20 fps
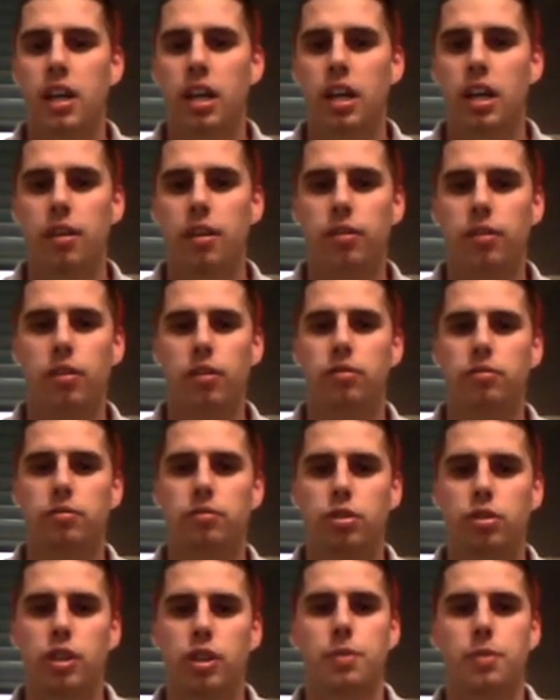of
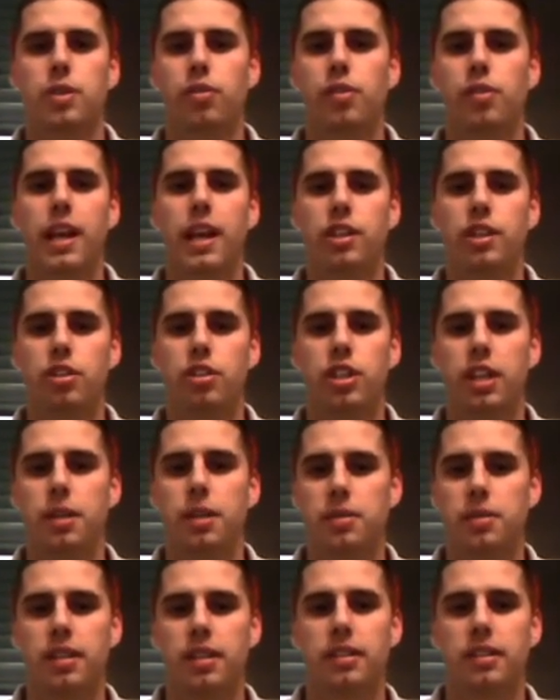Christmas
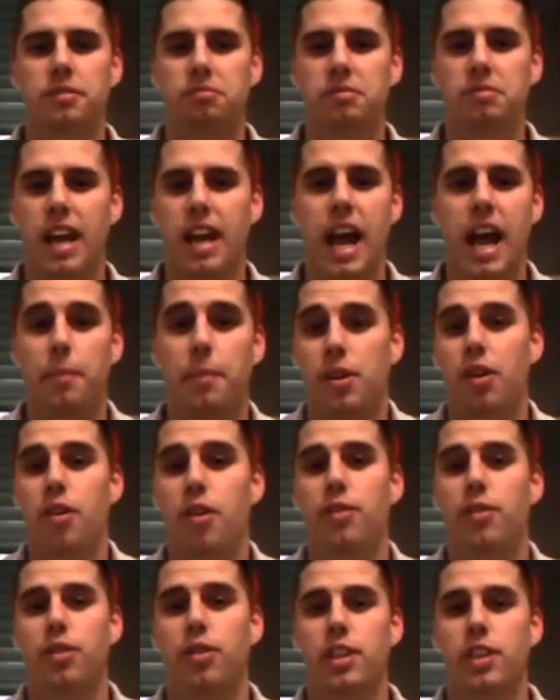relationships that happen
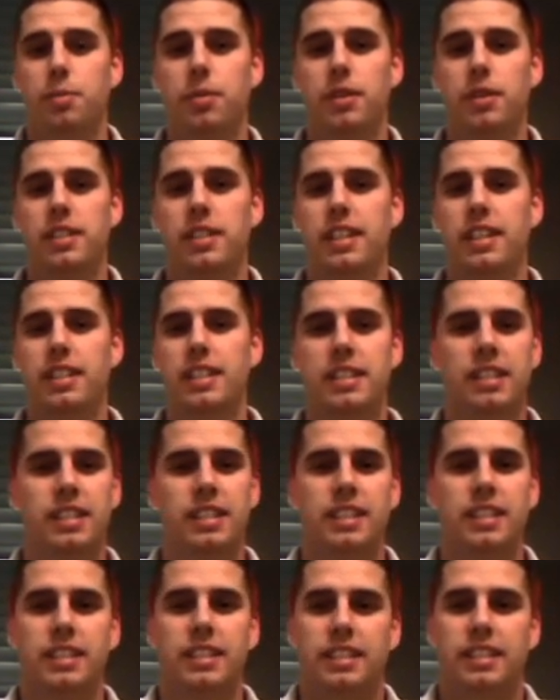over Christmas, and
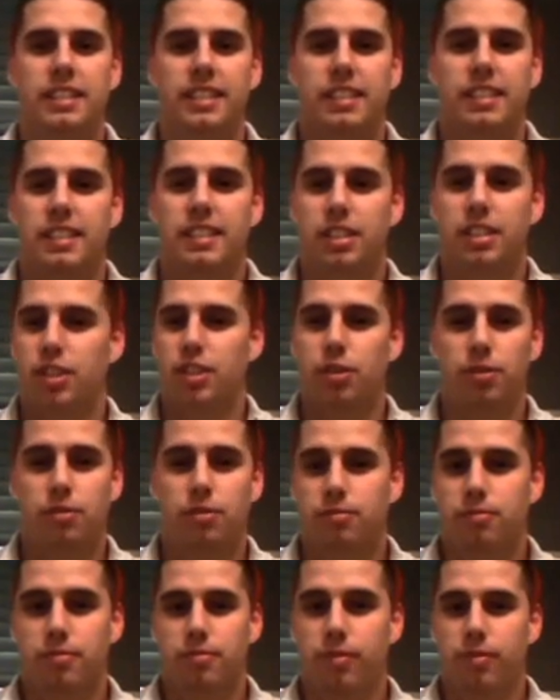just
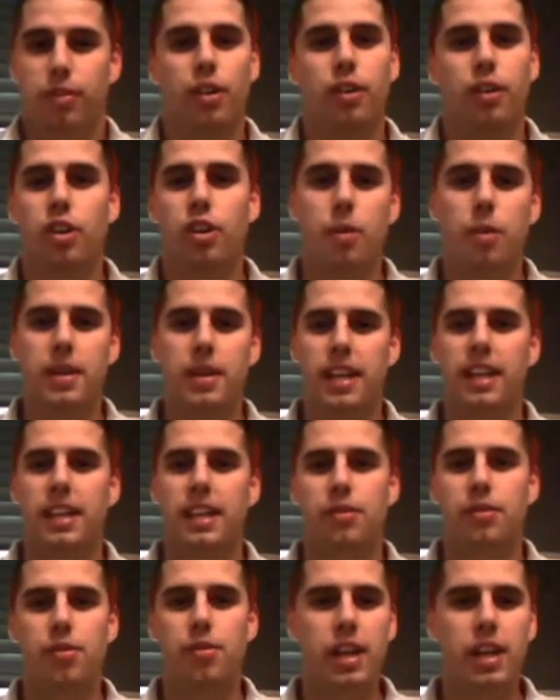full of
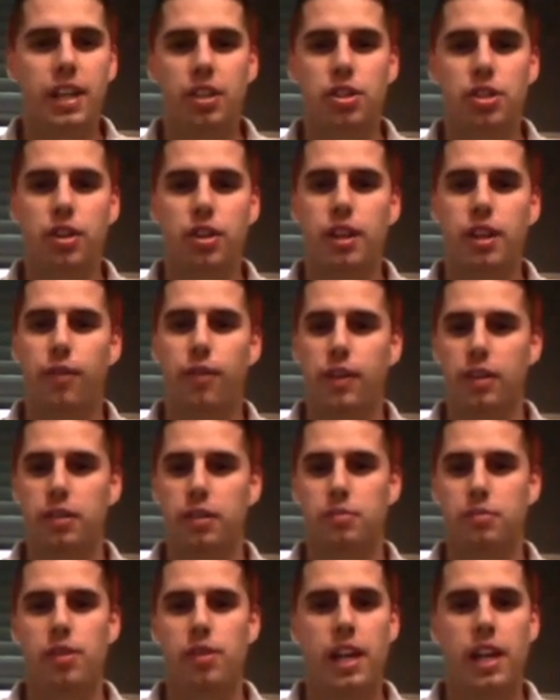comedy. Really enjoyed the
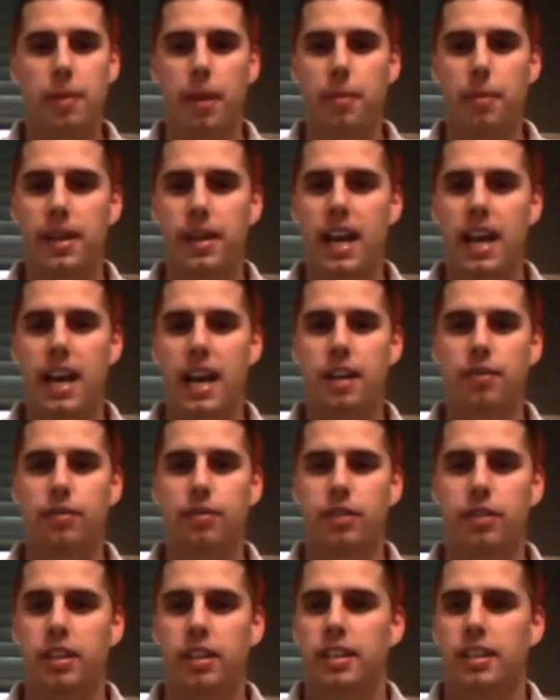film, really made me laugh.
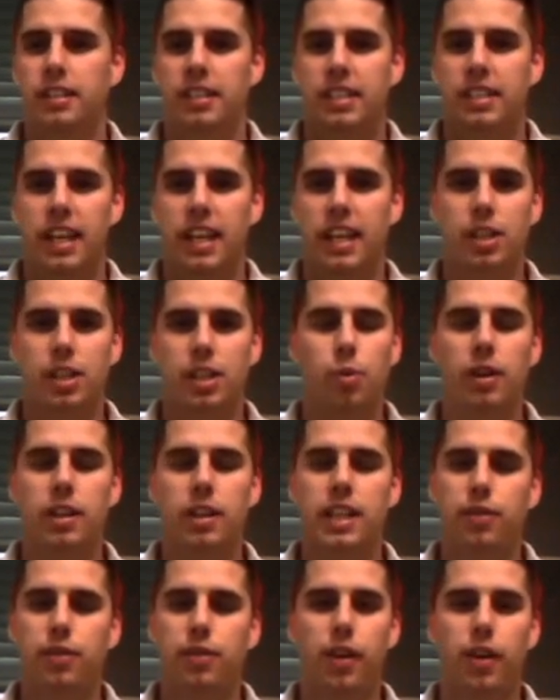And it's one of
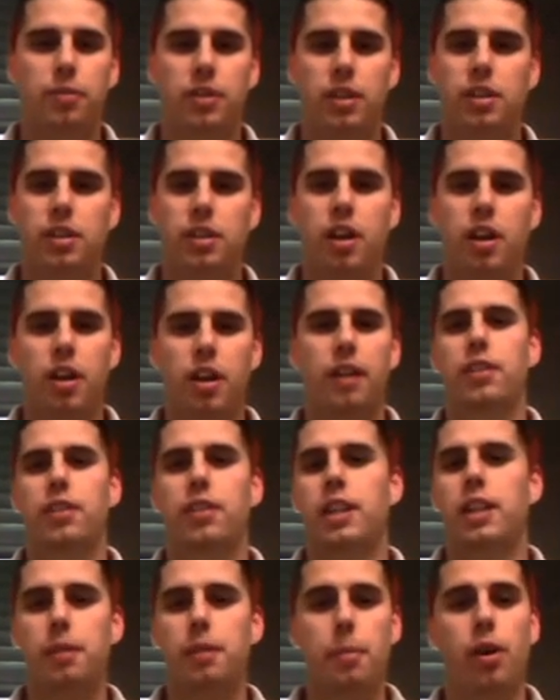these films that, you know, every
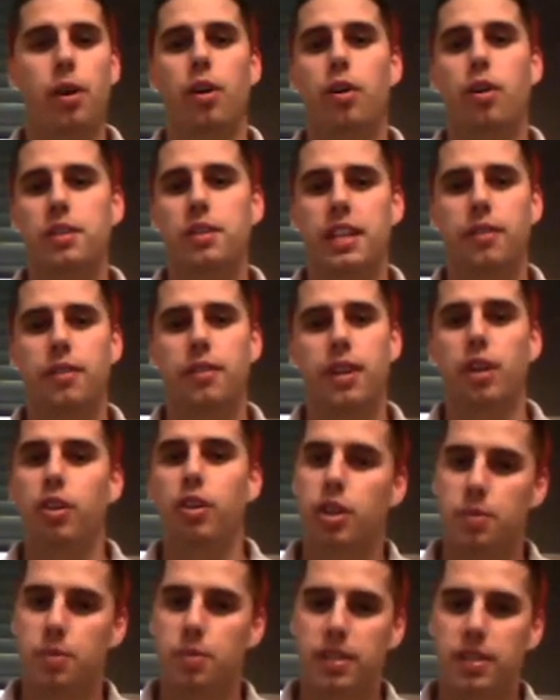time they put it on TV at
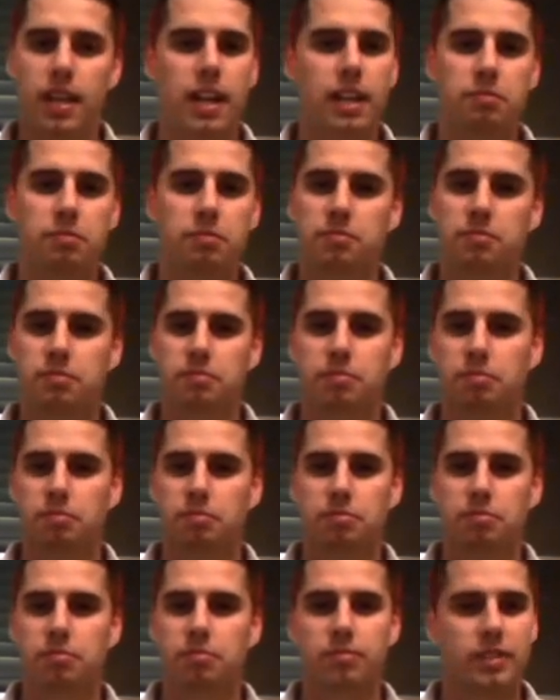Christmas time,
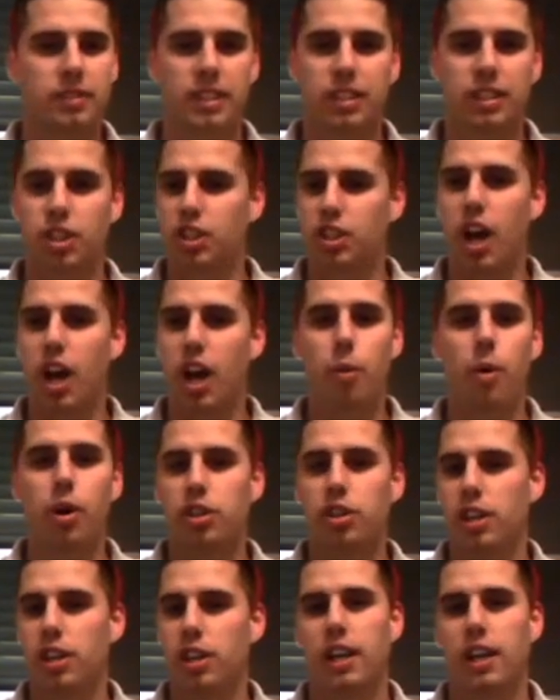I just start
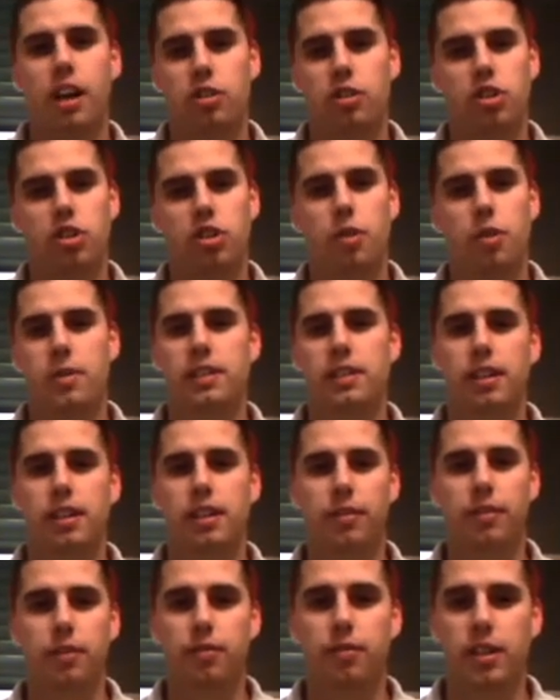watching, I can't stop until the
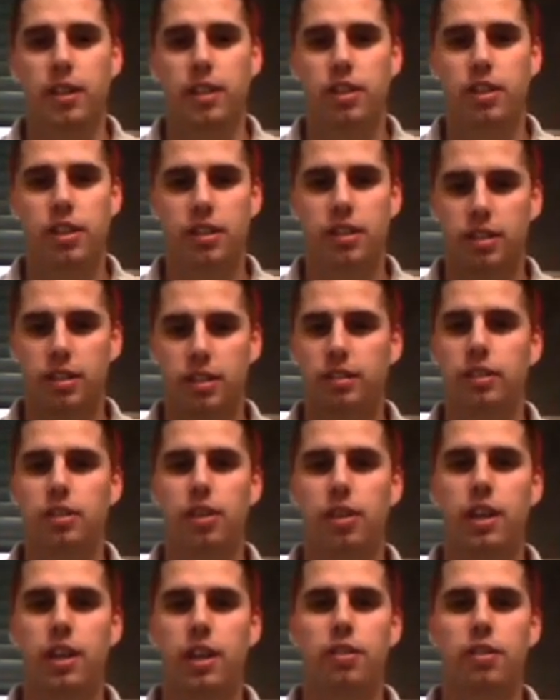film finishes.
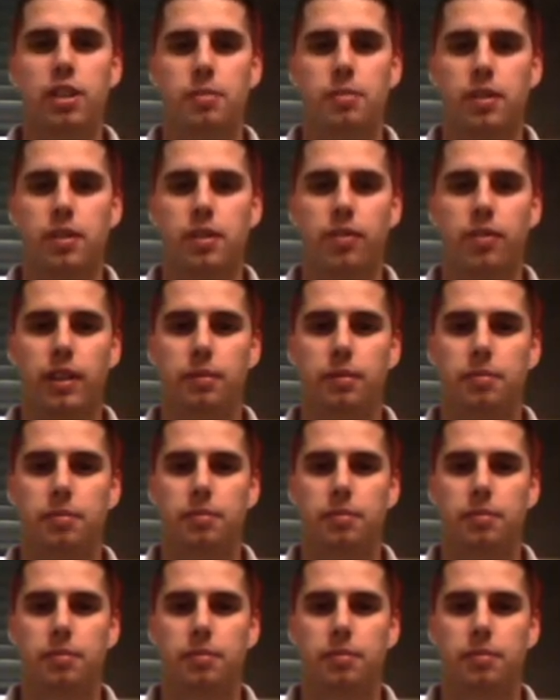Great Christmas film.